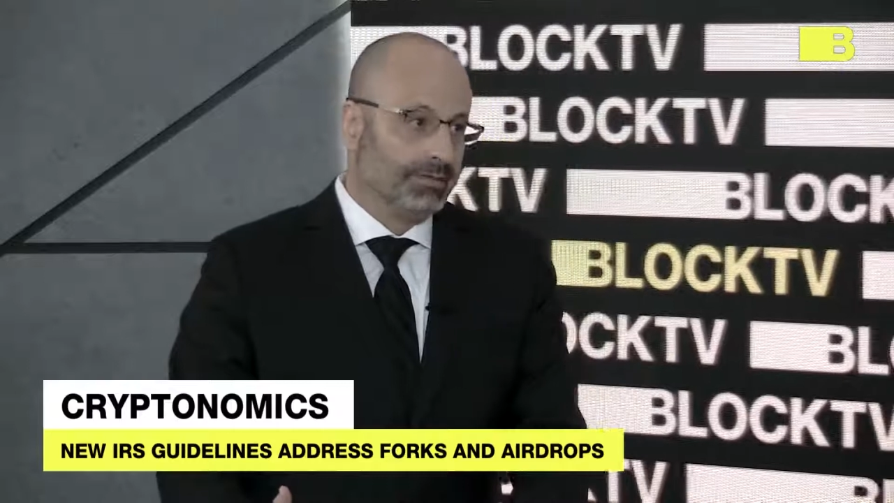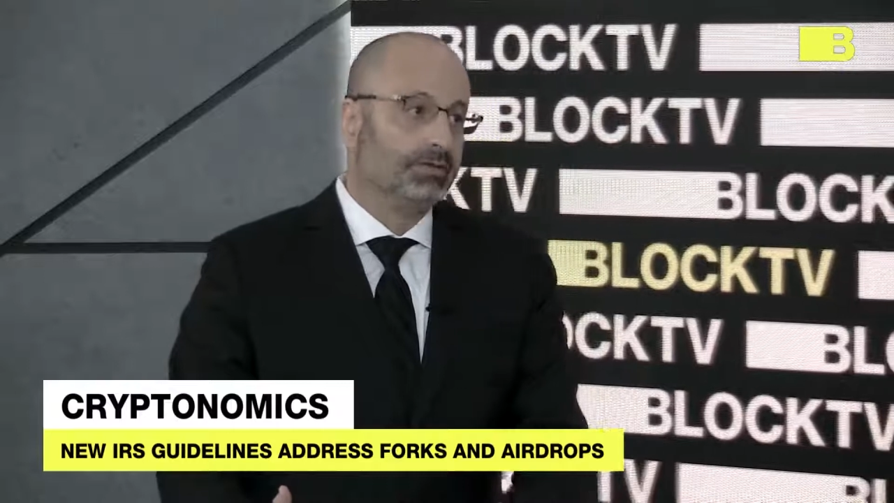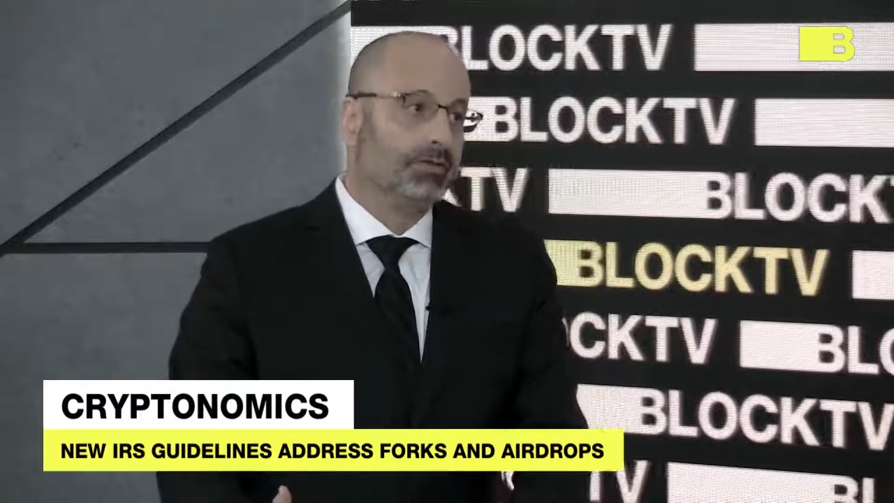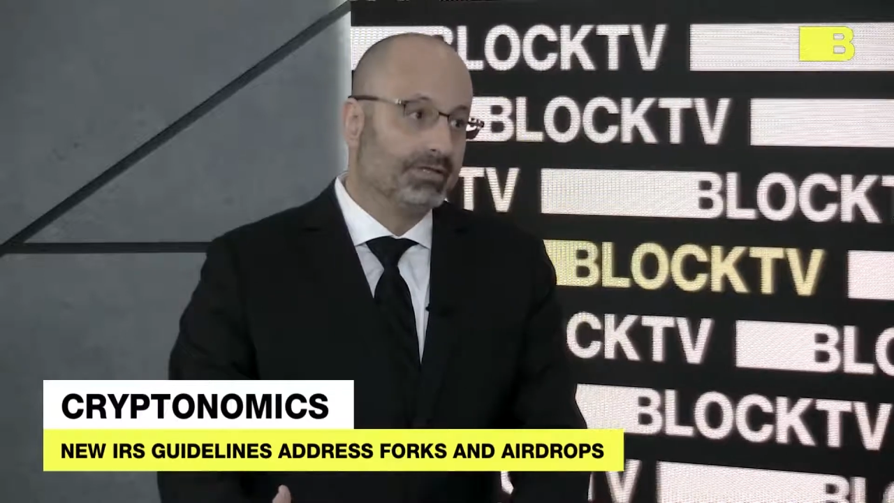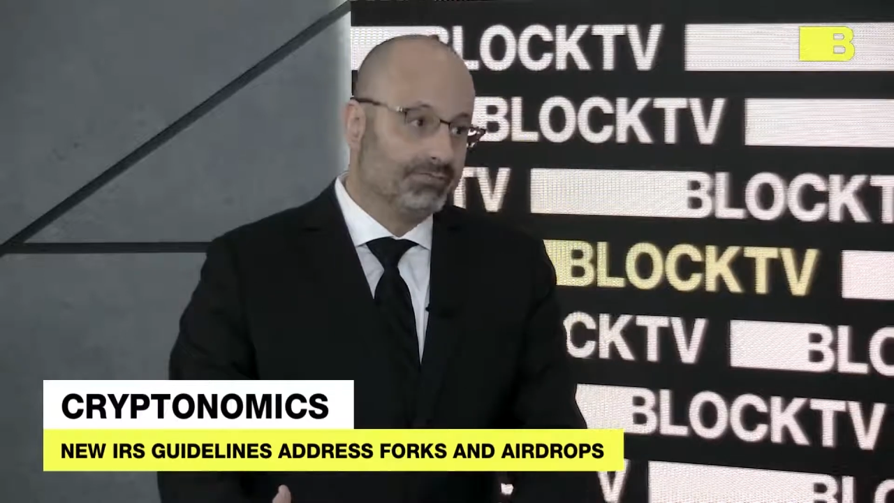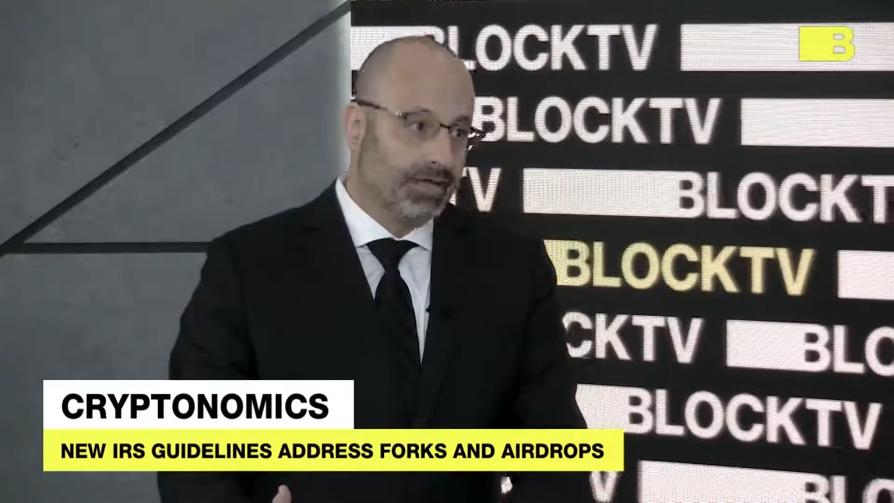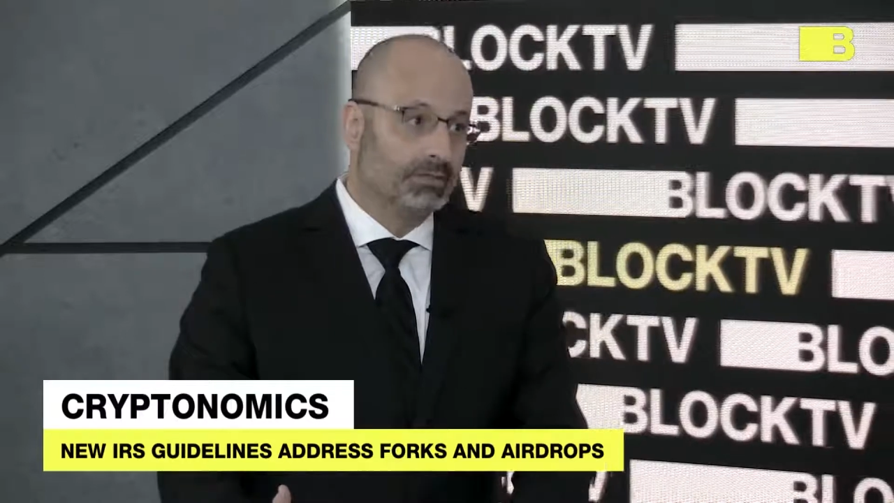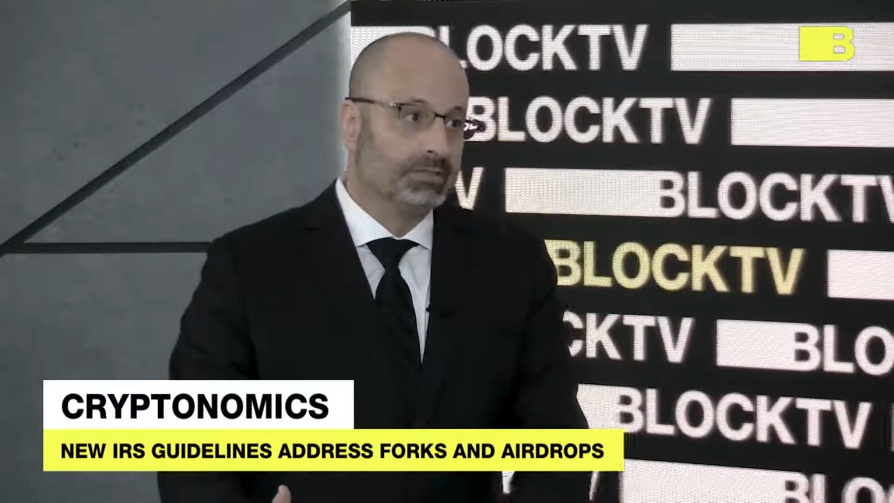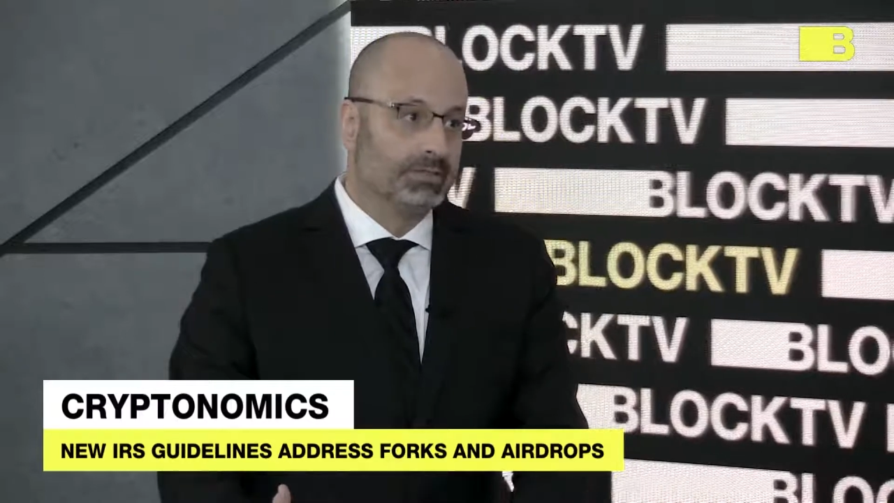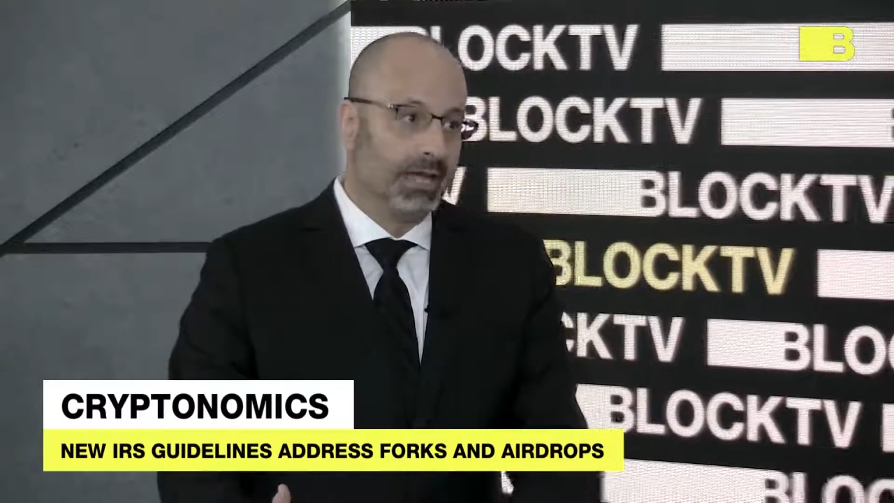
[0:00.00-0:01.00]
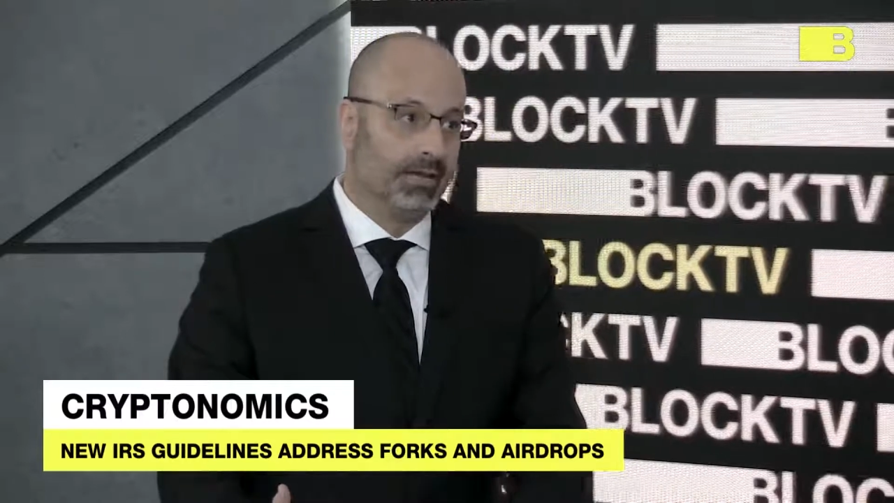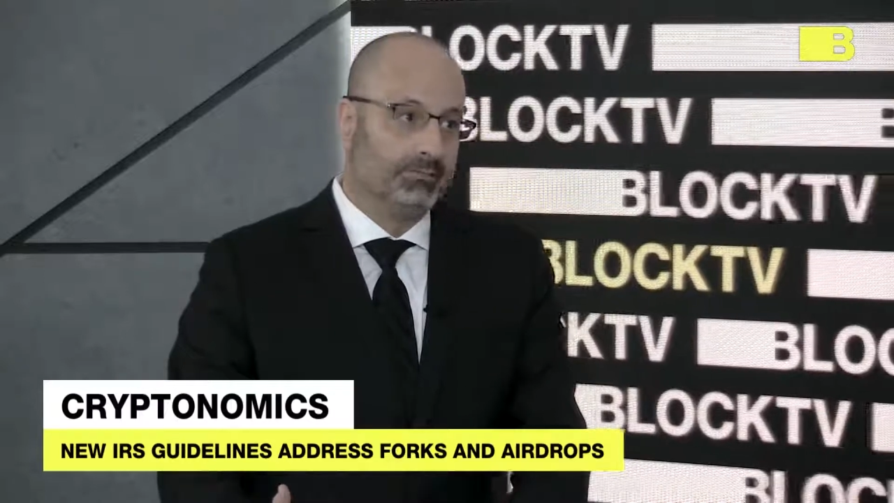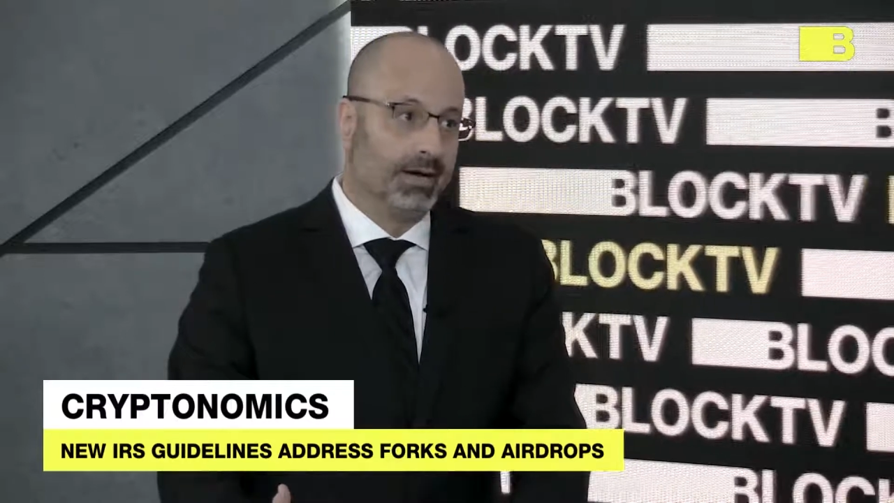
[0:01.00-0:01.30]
And the current value is like